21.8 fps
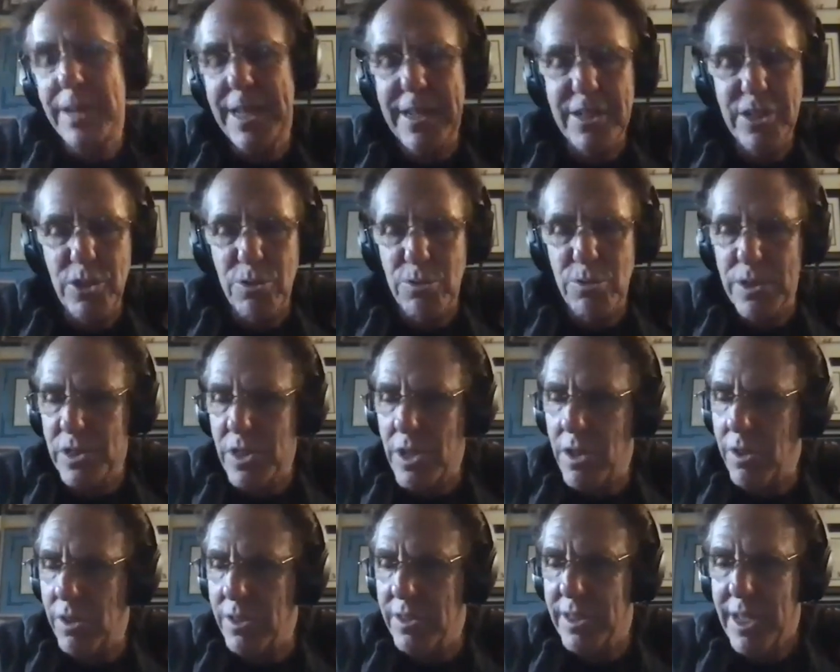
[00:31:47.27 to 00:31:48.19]
And as a
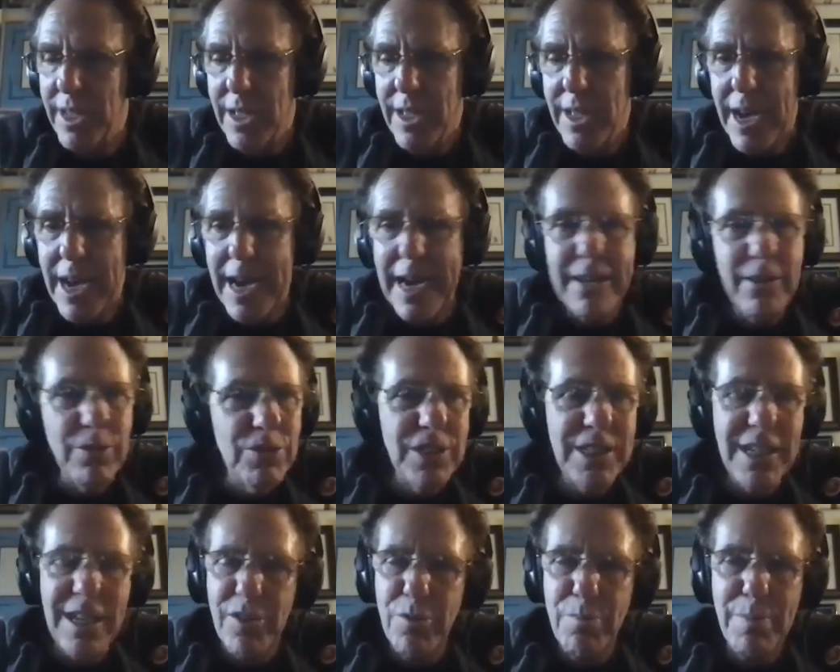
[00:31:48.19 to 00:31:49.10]
result, I don't
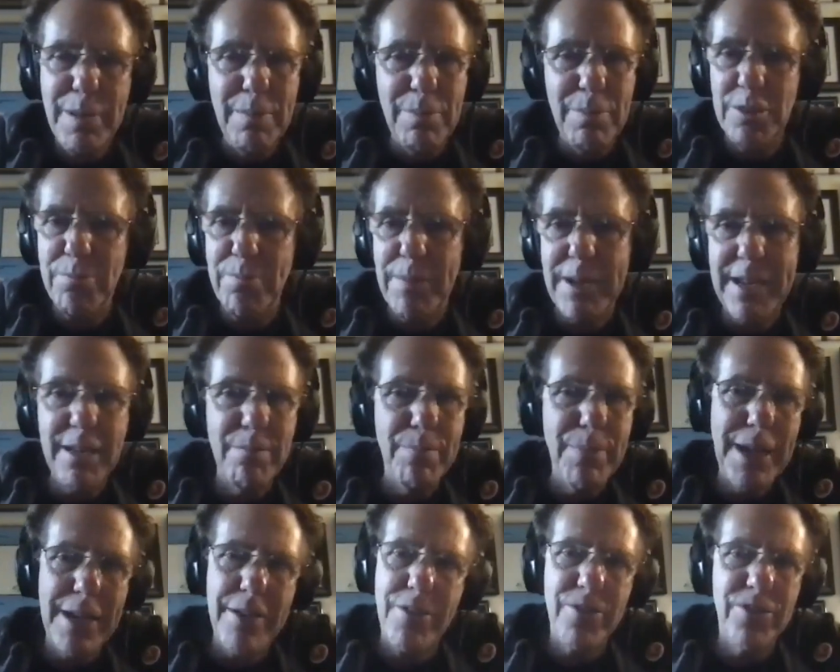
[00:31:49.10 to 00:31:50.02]
see other people as my
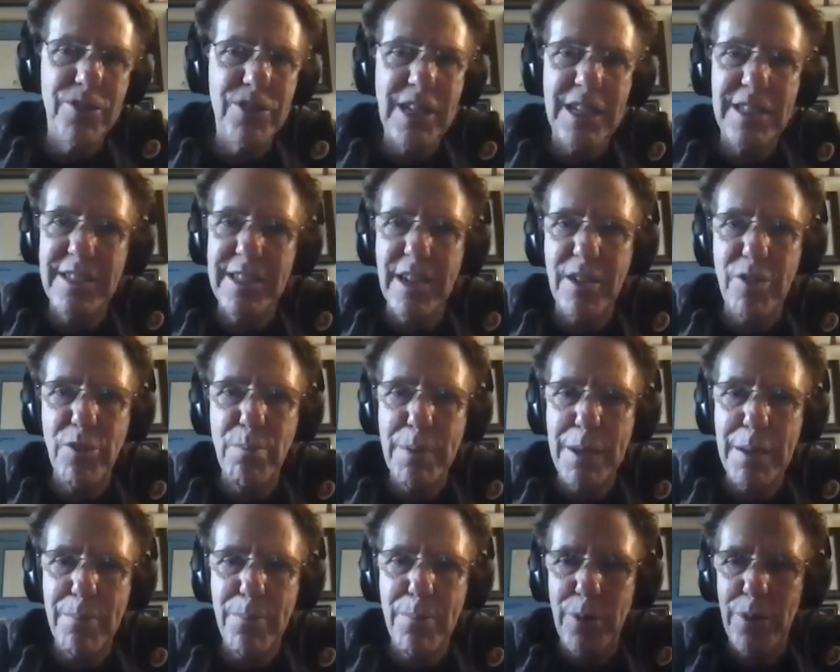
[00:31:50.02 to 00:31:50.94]
competitors. I see other
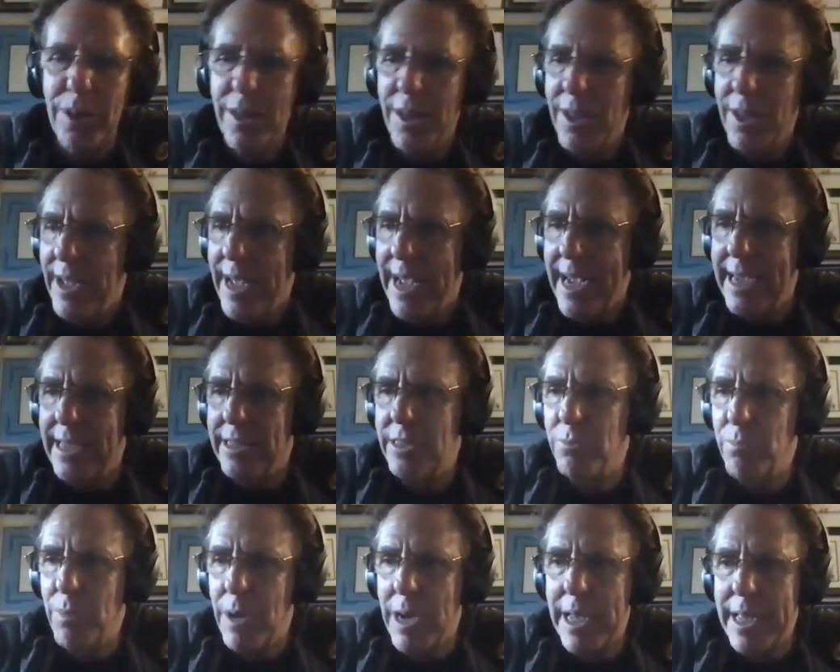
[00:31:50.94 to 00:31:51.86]
people as
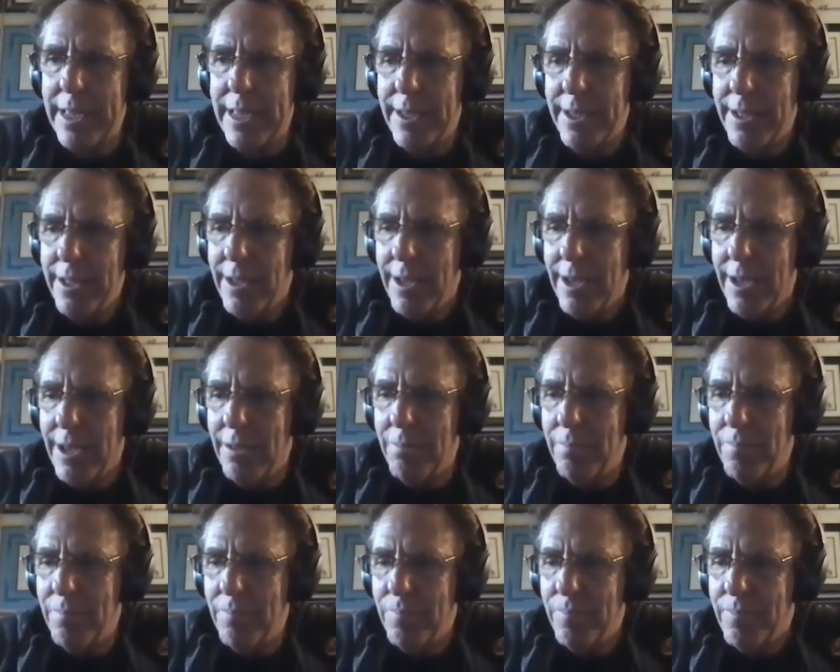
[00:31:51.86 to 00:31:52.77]
my
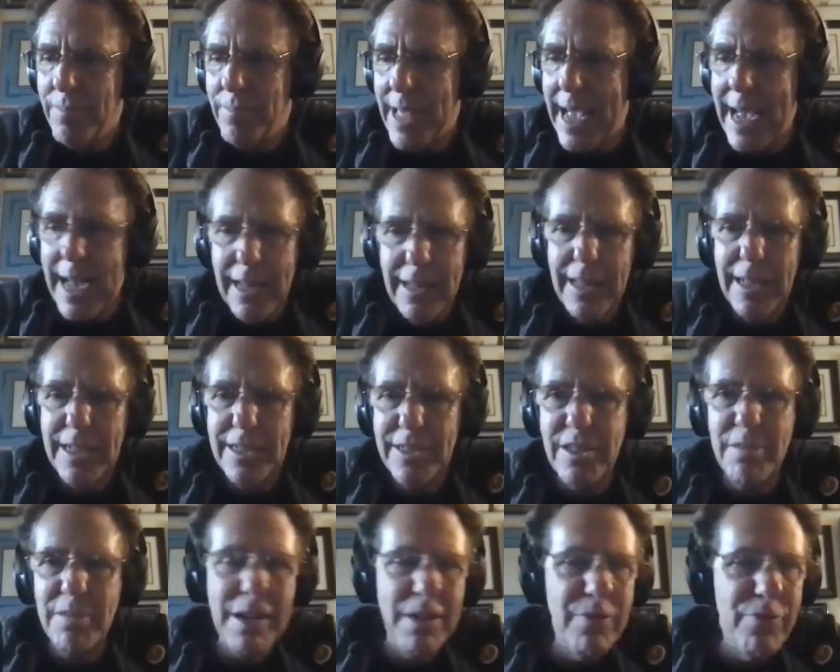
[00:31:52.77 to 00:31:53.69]
um, allies
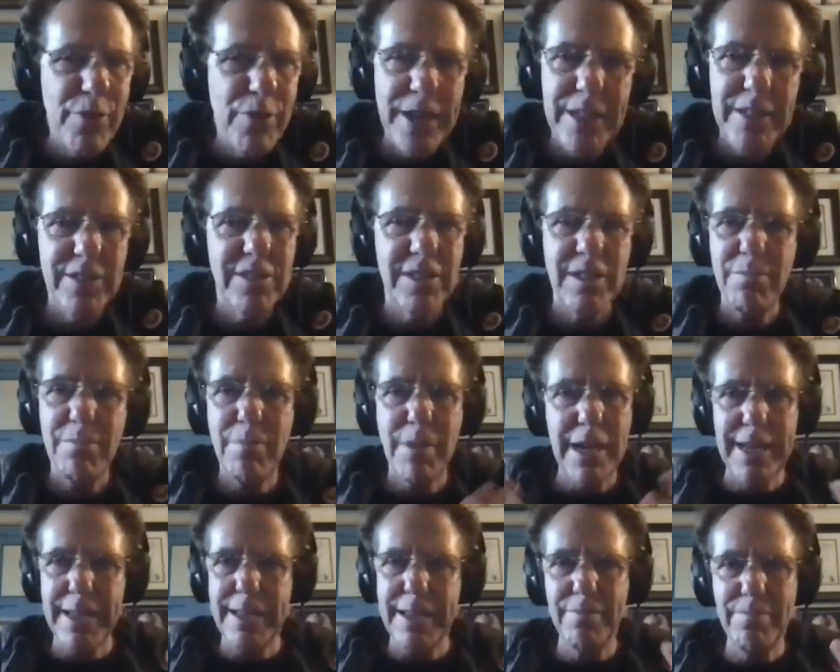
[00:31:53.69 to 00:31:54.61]
and my friends and
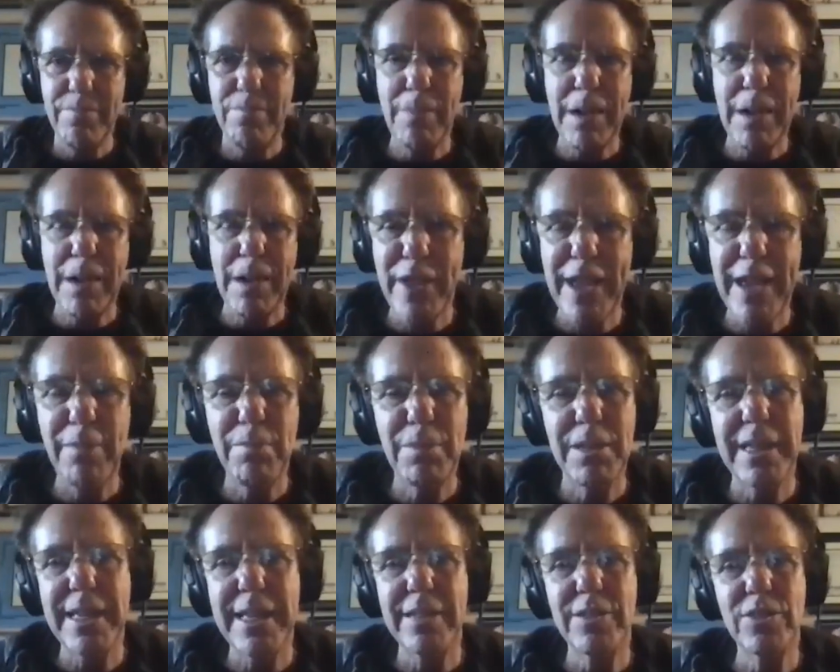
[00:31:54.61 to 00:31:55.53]
my my
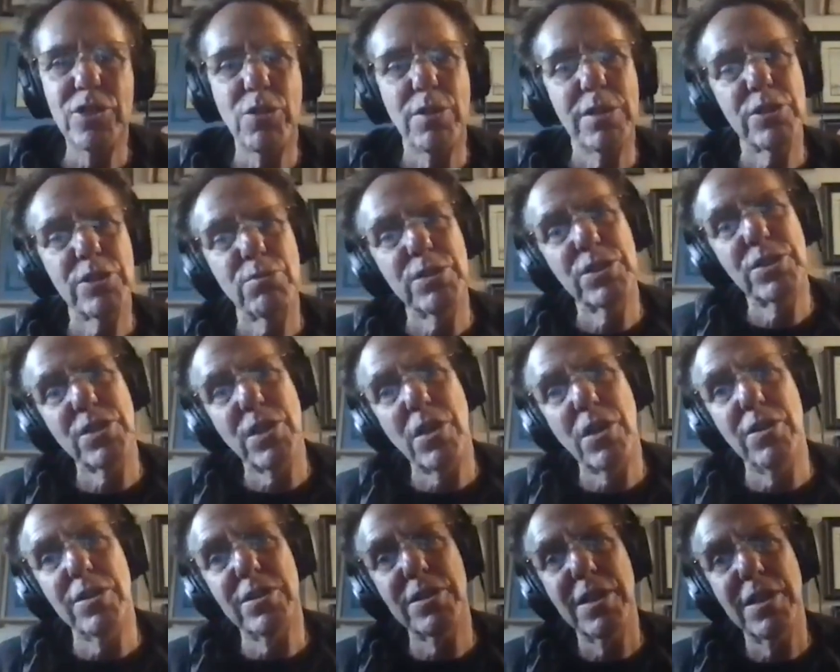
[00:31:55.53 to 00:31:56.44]
family. And so as a
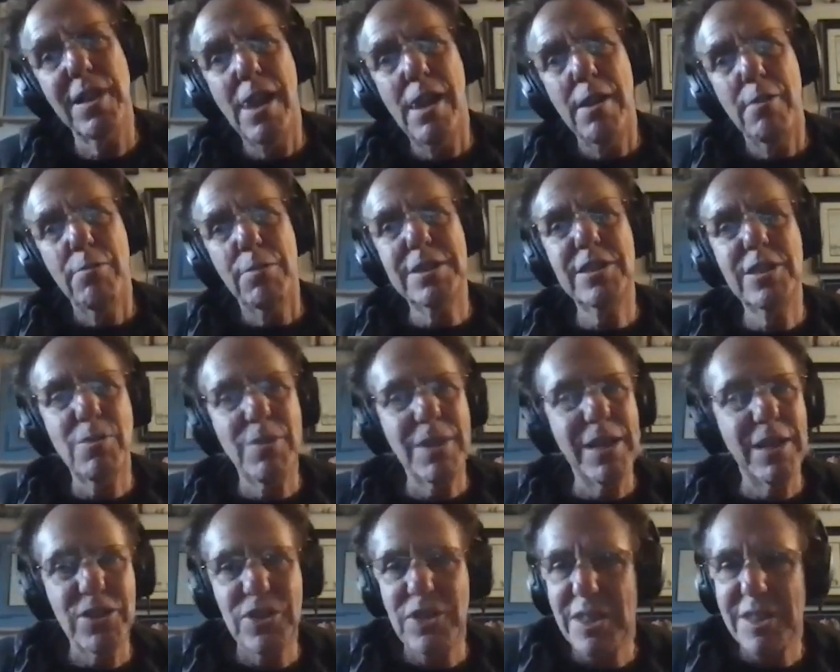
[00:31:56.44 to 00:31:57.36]
result, when someone
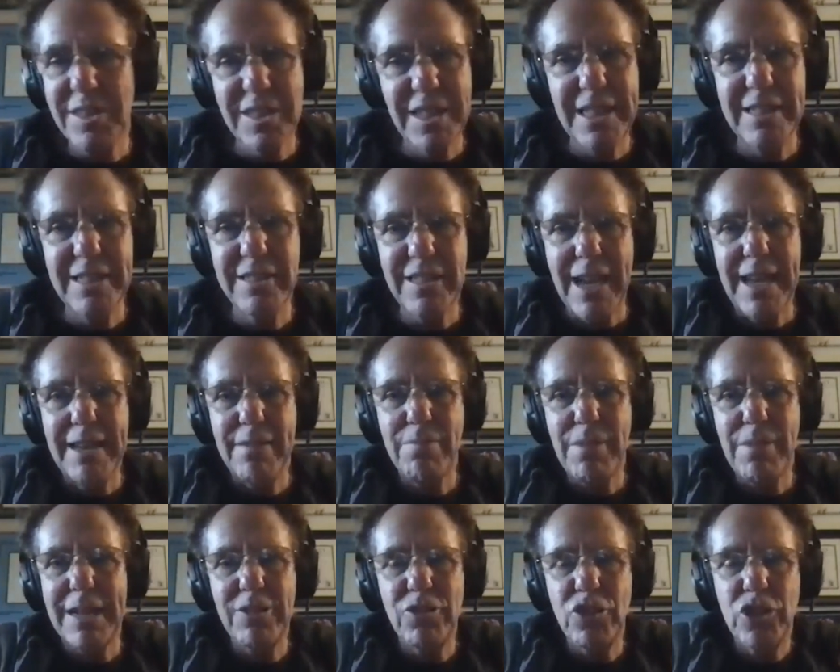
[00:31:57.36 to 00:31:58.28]
else succeeds, I,
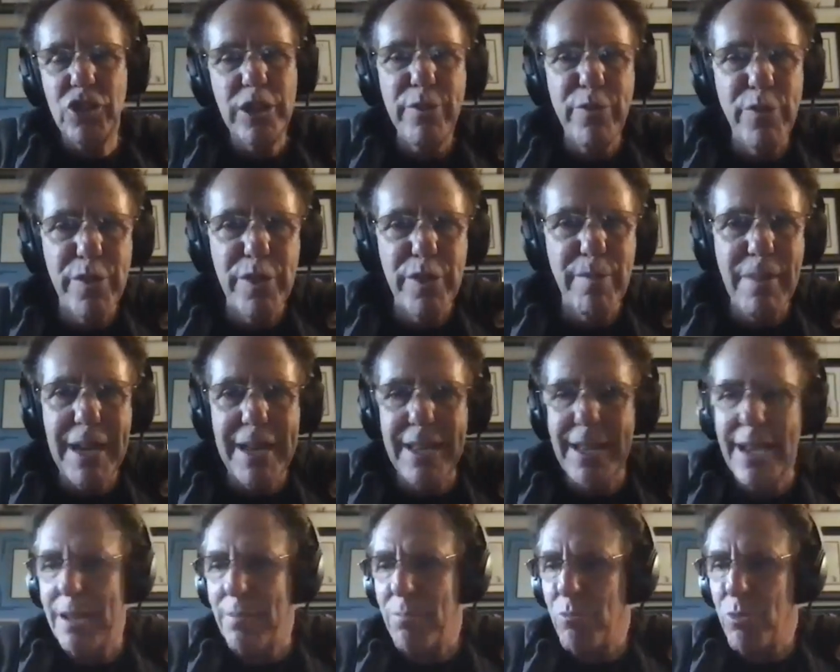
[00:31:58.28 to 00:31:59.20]
I cheer for them. I,
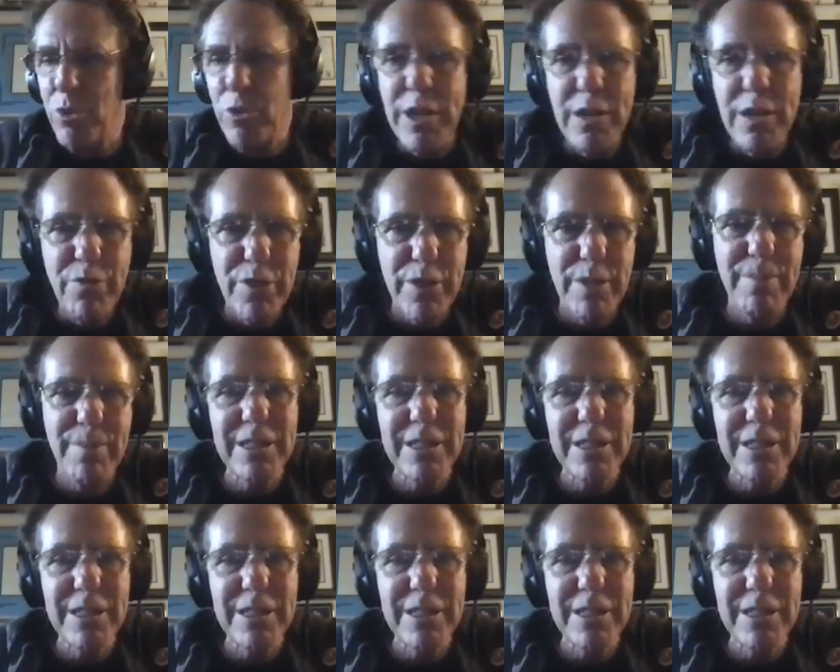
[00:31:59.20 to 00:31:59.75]
I'm rooting for them.